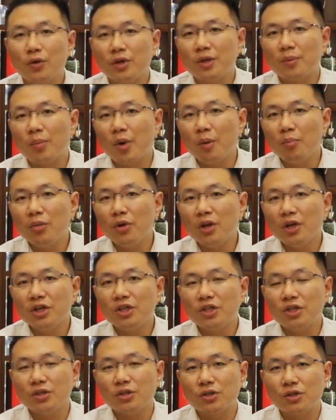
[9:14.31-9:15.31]
With a
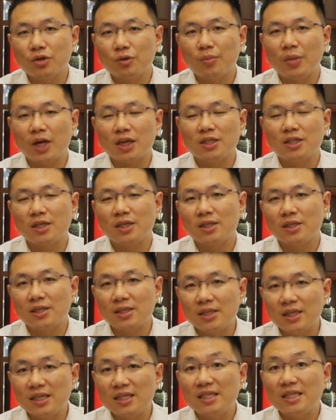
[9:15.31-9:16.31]
population surpassing
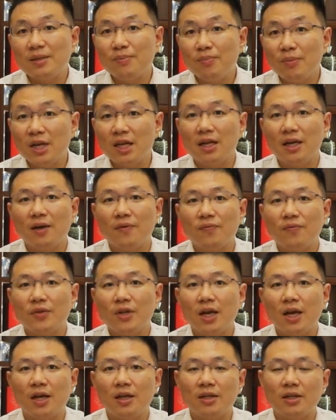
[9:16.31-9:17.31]
60
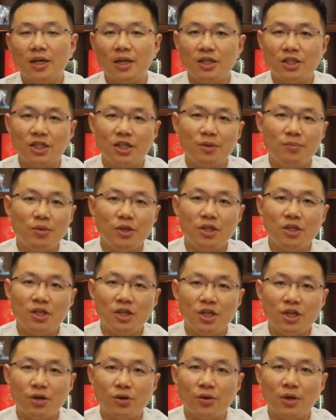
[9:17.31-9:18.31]
million and a GDP
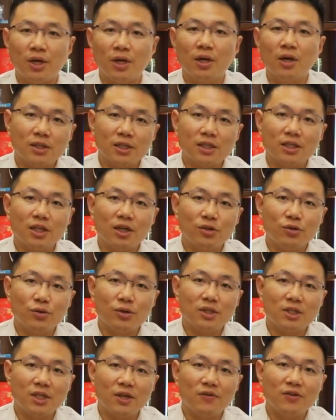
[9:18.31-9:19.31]
nearing
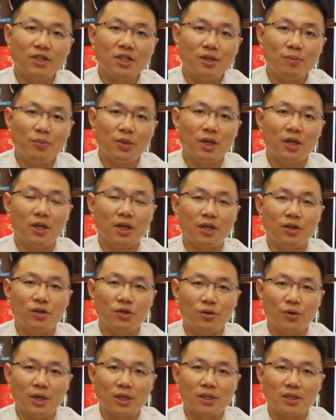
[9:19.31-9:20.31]
$670
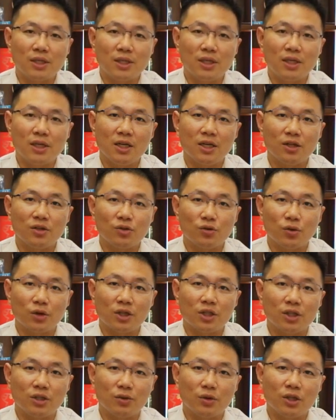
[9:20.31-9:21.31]
billion in
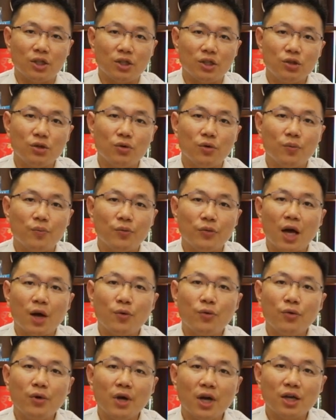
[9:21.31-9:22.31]
2022,
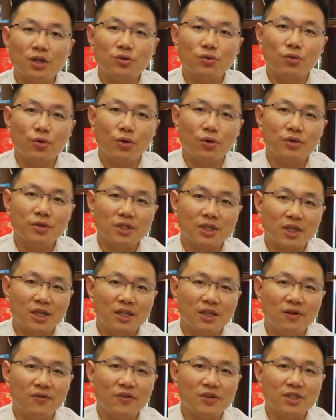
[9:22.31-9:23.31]
Anhui has grown
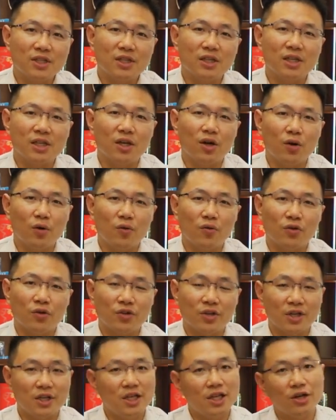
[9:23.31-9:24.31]
significantly
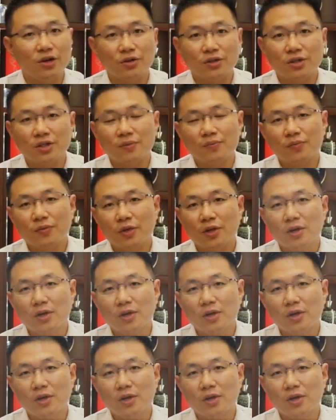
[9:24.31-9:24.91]
over the years.